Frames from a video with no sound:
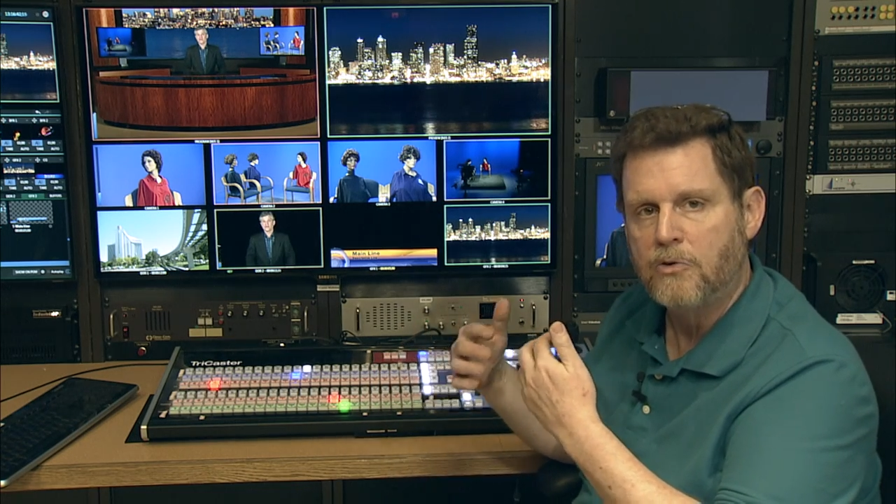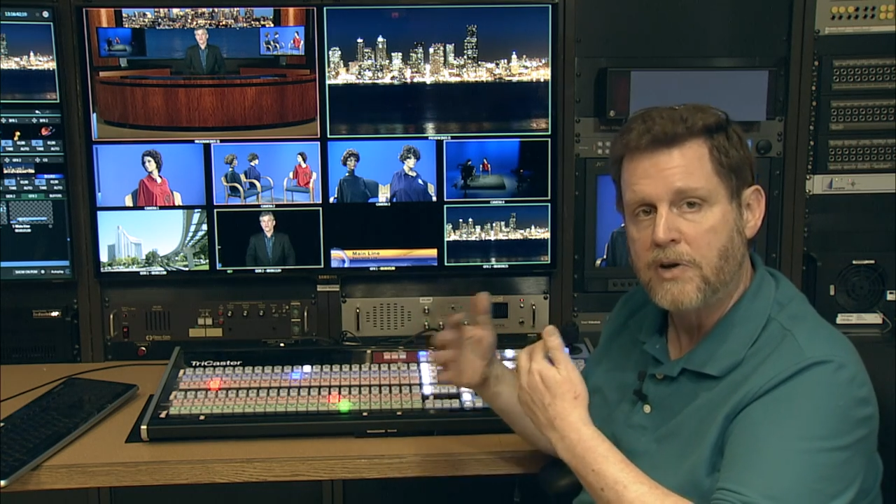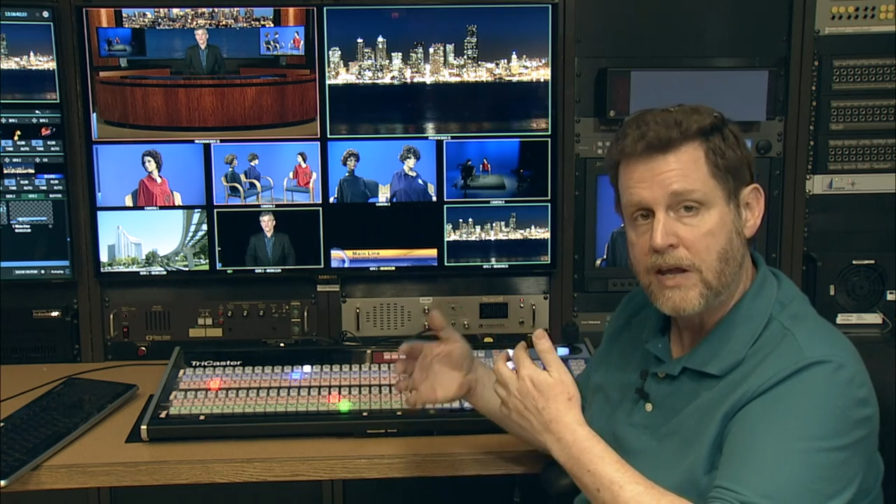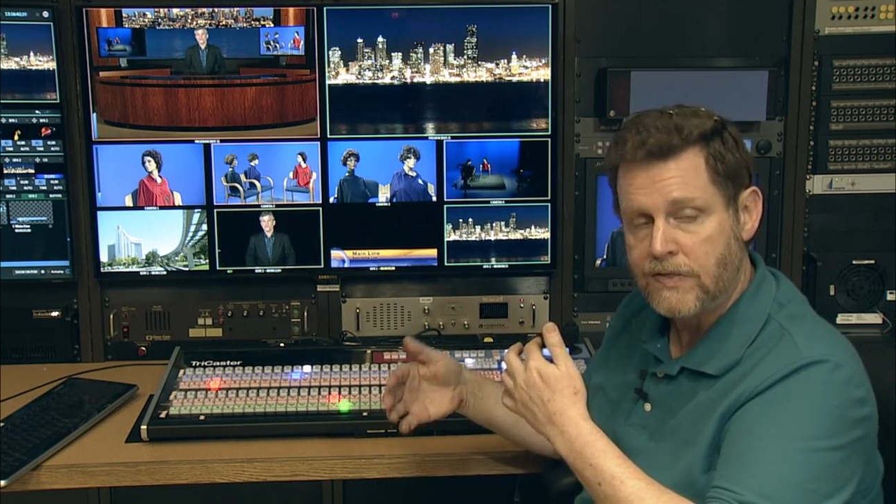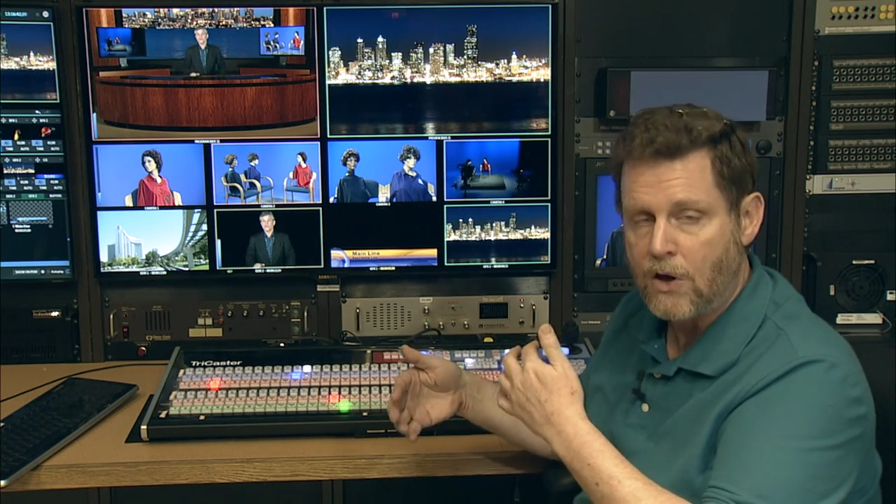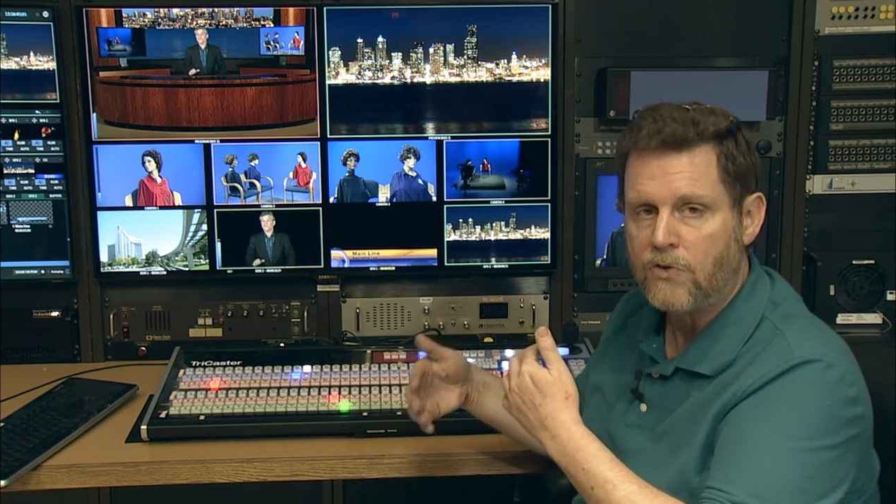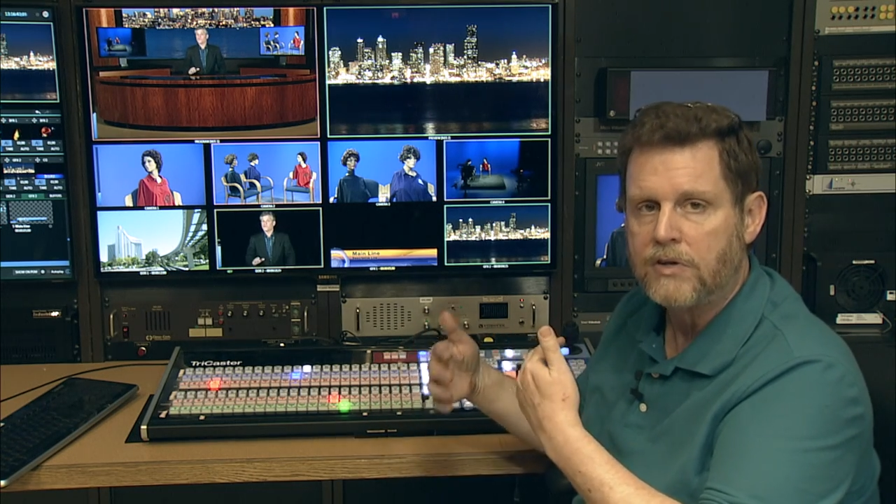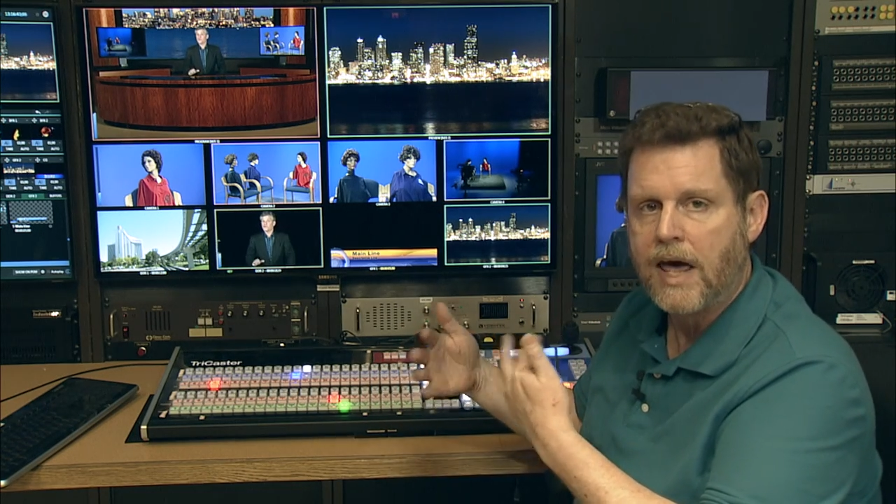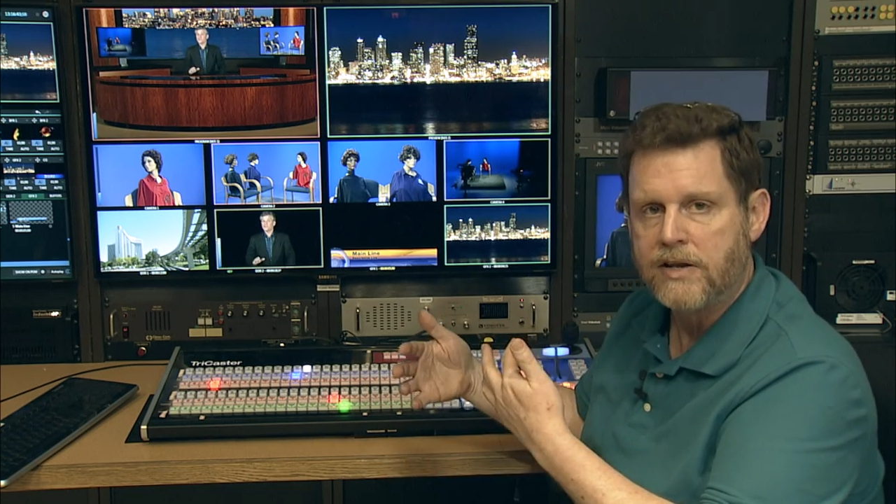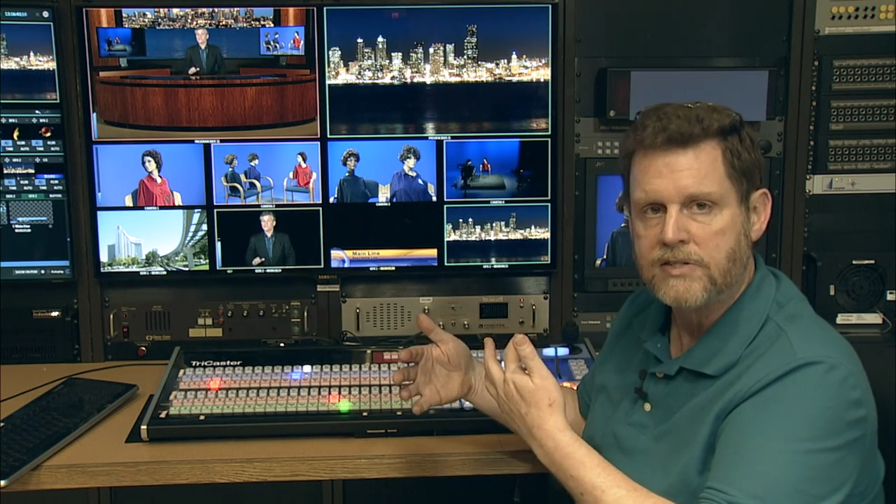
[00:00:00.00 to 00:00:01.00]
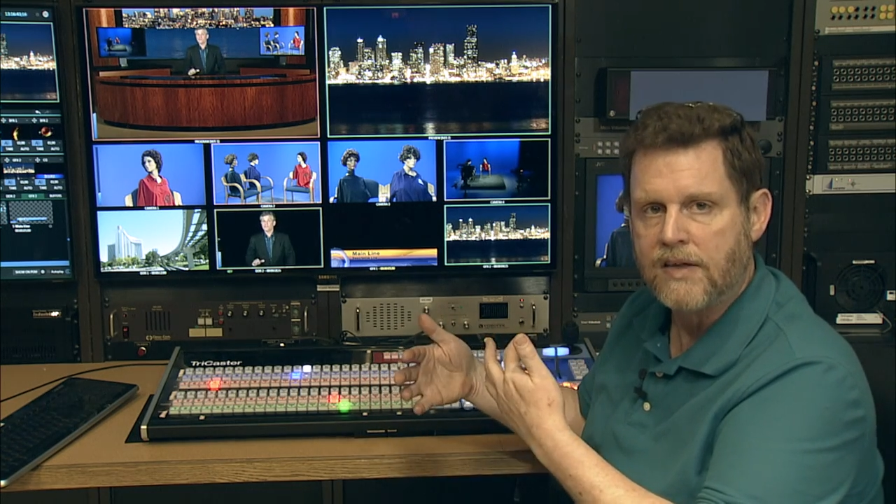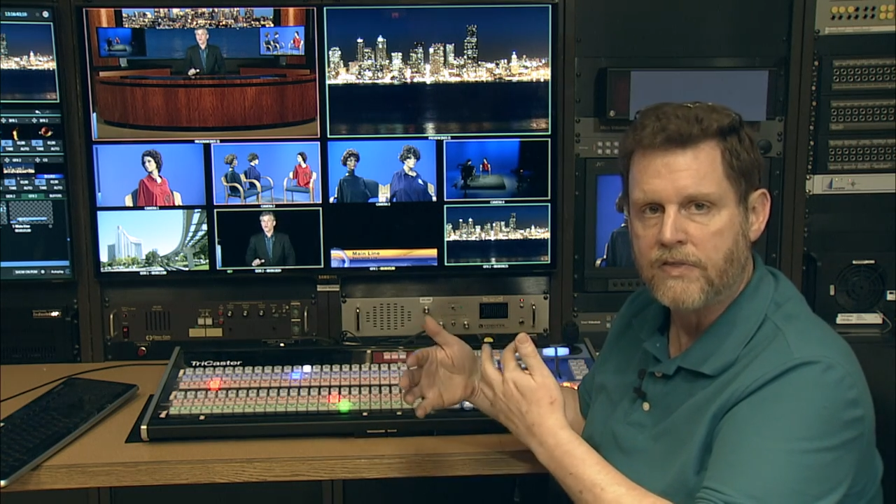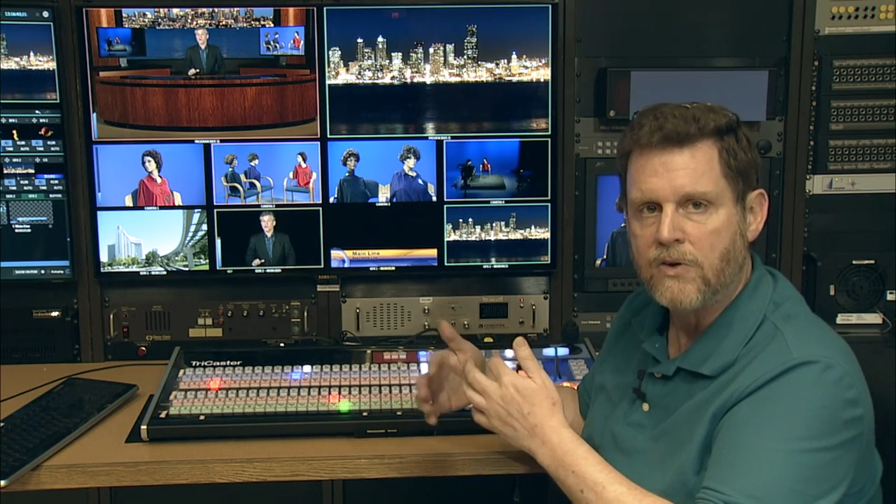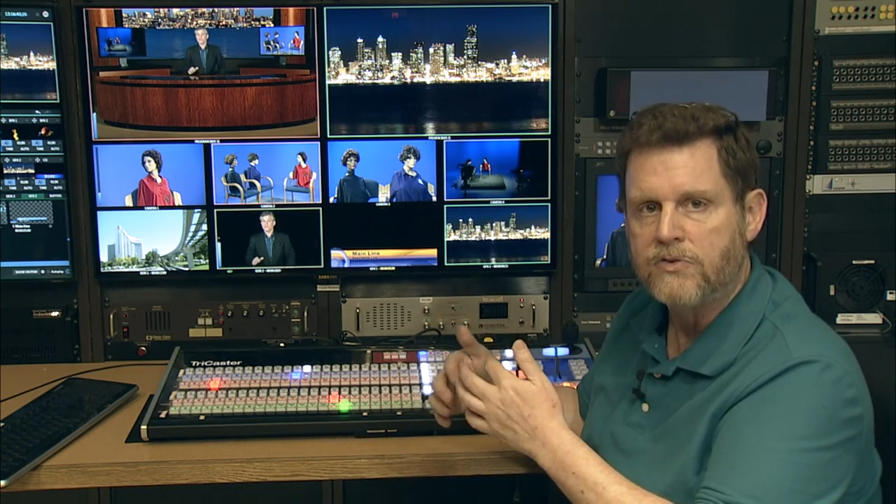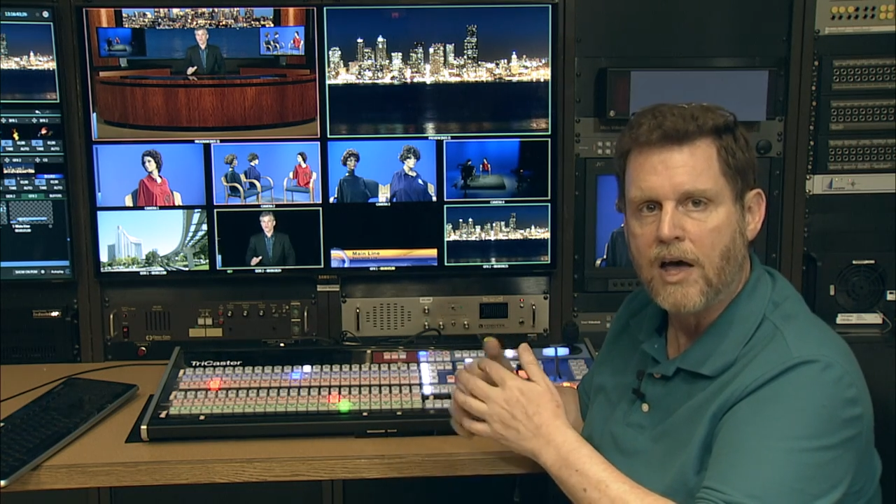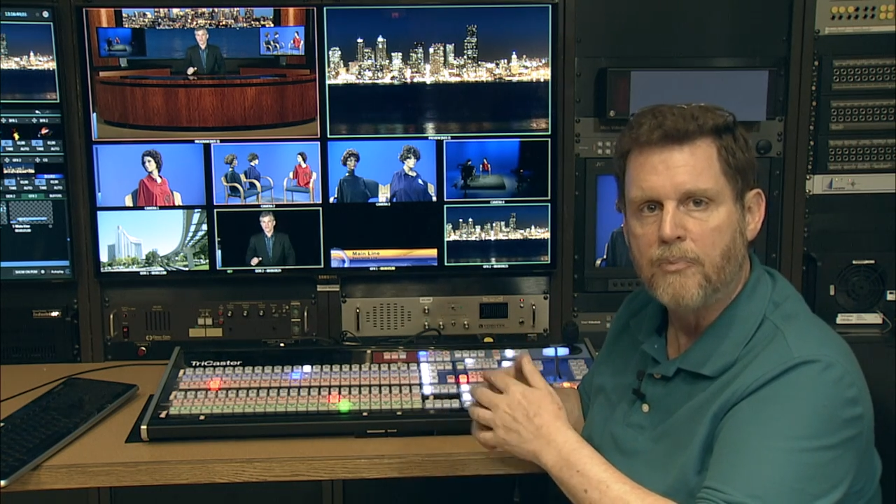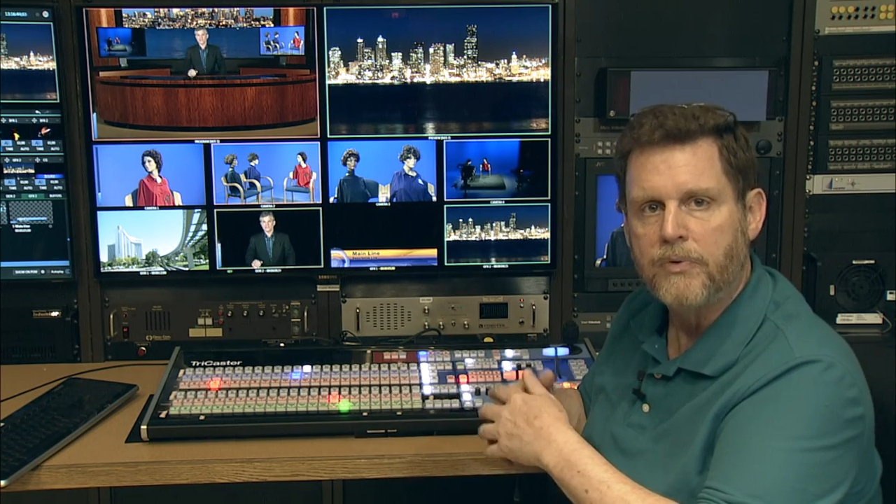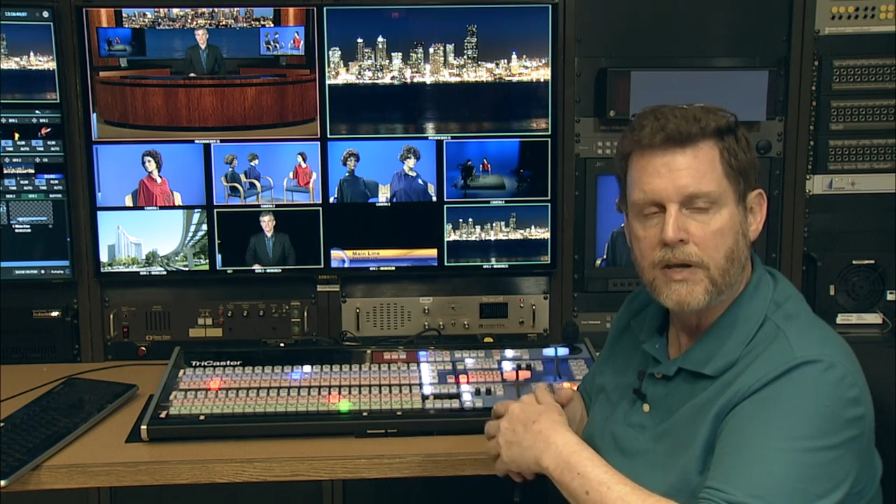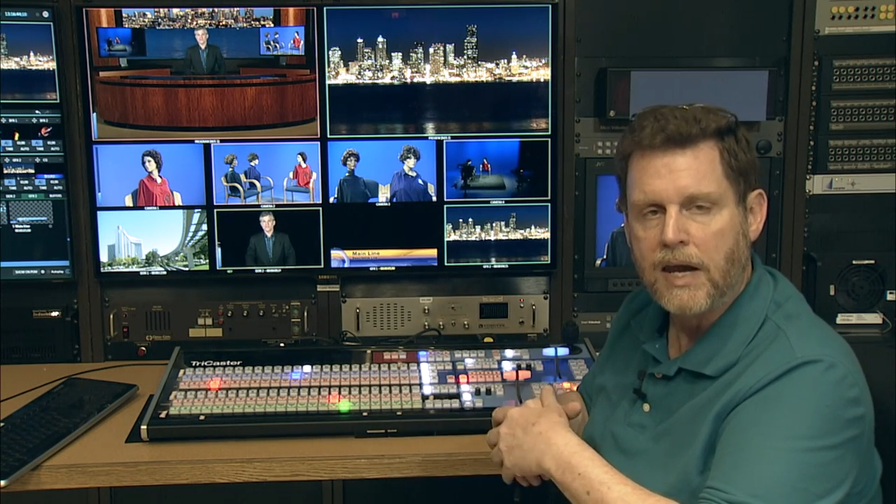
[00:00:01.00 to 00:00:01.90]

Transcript: create those and how to set those up